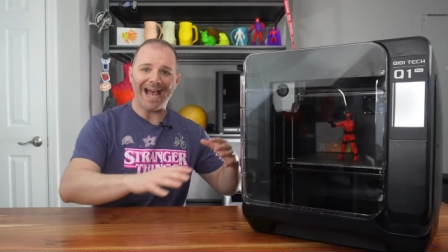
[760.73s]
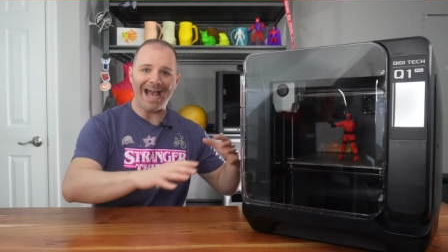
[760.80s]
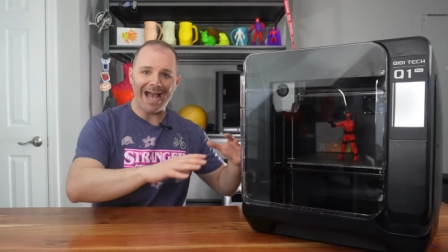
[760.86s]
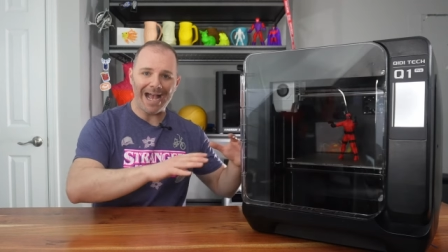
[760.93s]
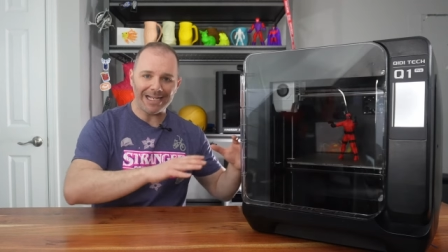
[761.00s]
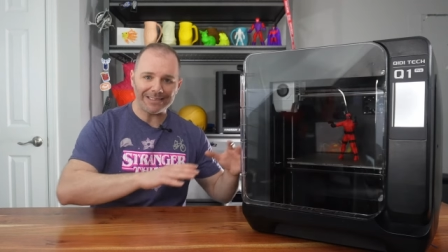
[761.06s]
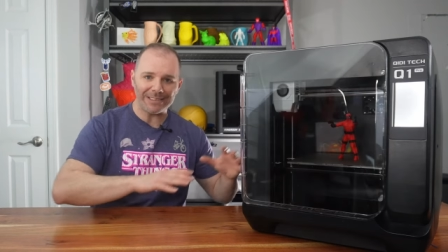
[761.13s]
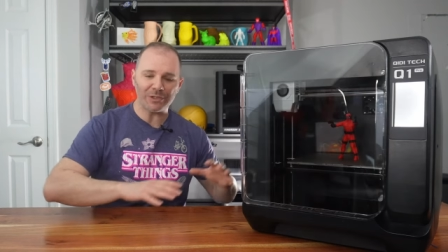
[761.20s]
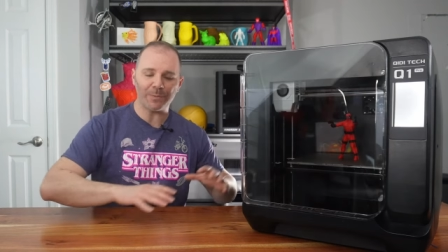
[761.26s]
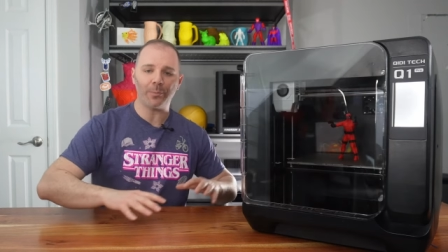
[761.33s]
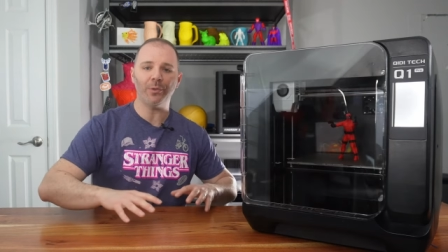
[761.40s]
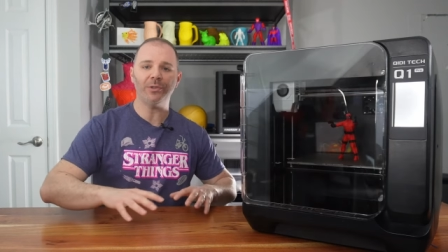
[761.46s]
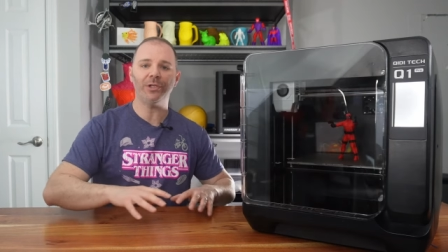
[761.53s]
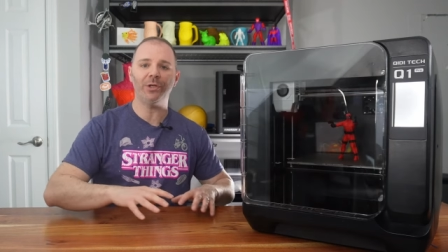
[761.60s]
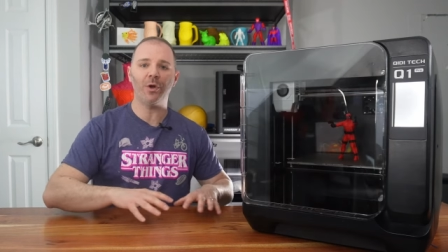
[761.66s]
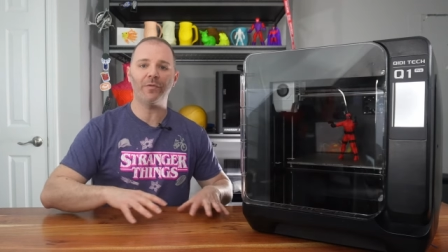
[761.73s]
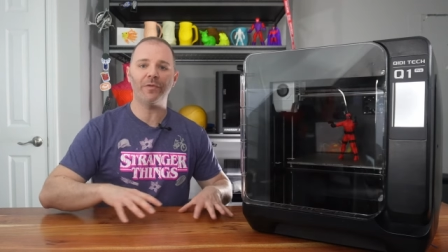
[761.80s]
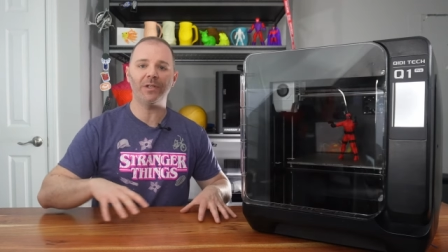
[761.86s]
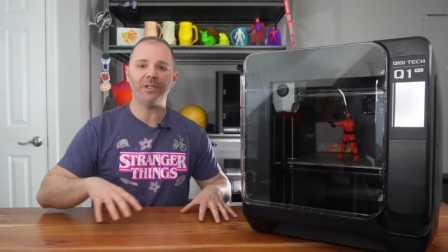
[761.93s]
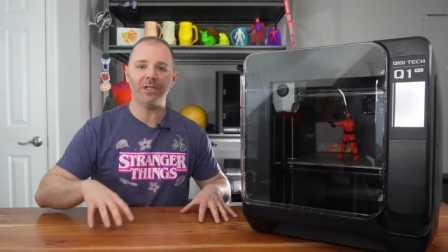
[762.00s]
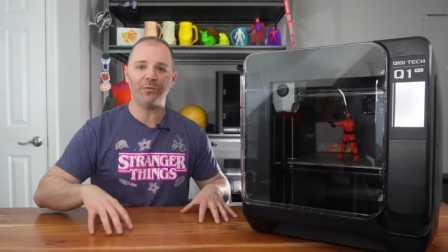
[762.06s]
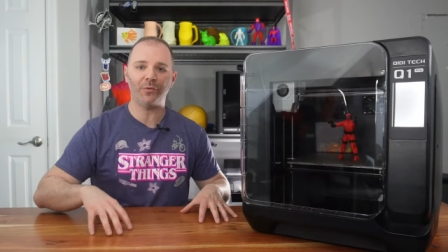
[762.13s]
as it's printing over
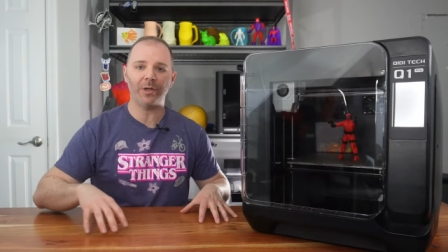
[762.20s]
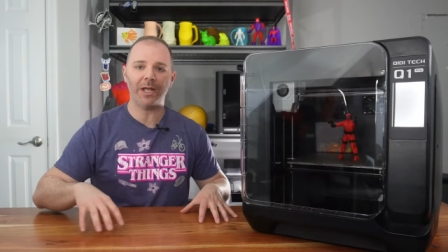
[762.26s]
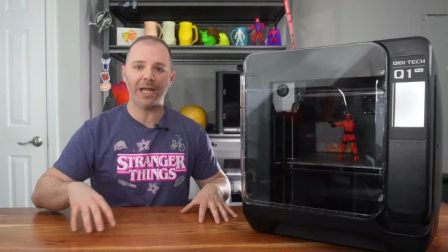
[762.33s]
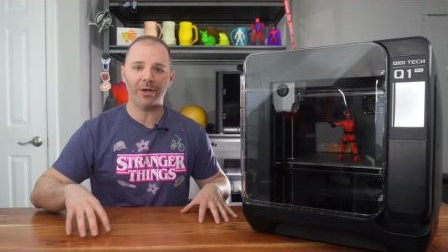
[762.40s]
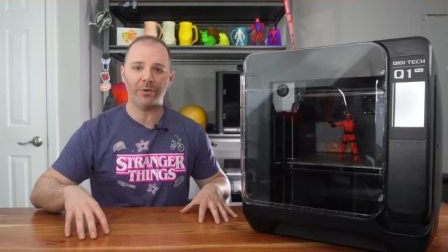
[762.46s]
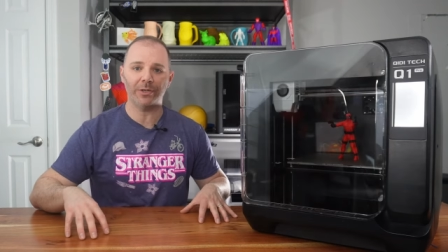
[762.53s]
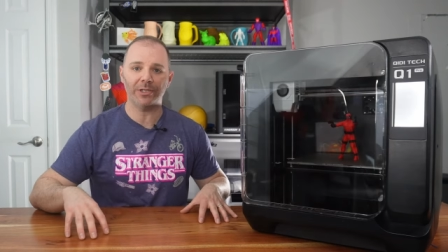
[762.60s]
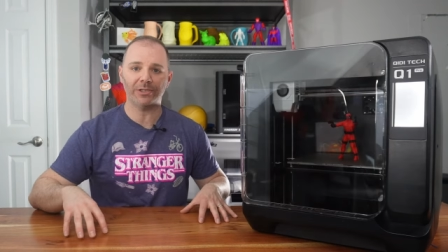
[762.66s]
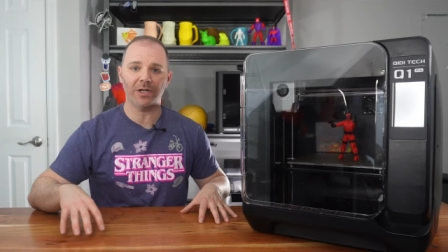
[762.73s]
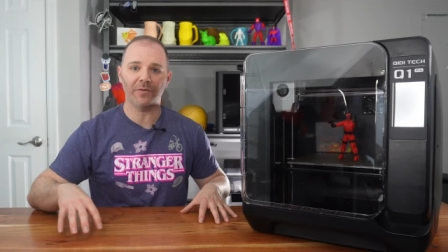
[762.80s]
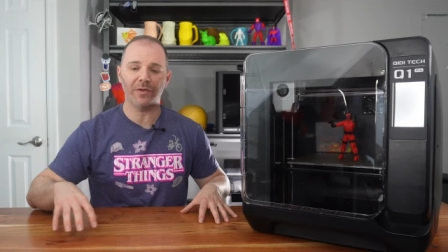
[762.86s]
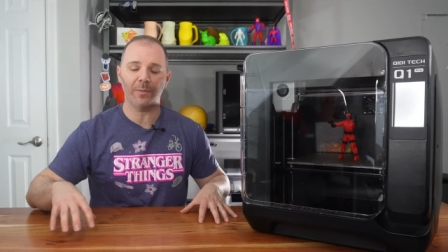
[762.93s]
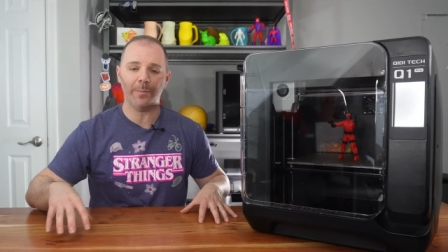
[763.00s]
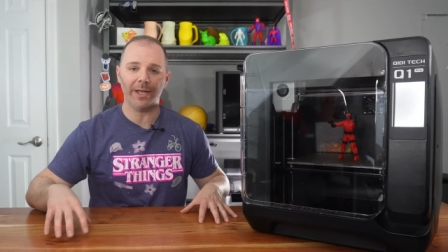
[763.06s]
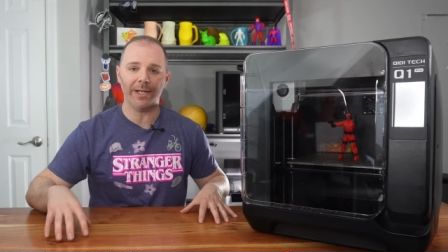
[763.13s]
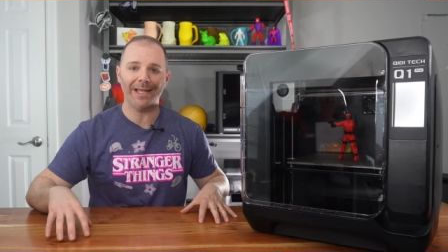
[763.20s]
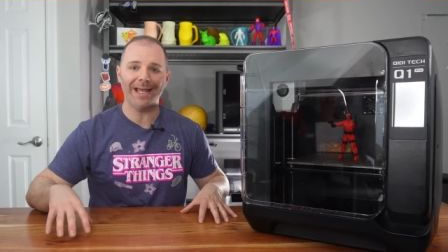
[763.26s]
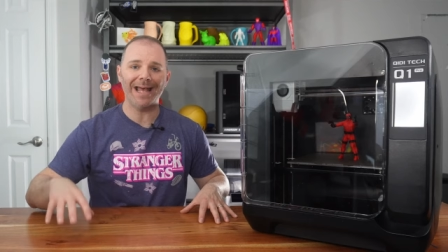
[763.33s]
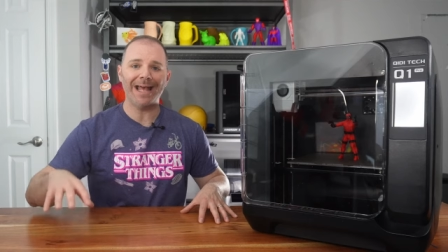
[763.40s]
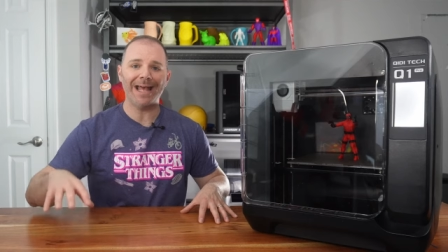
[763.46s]
the different areas of the bed.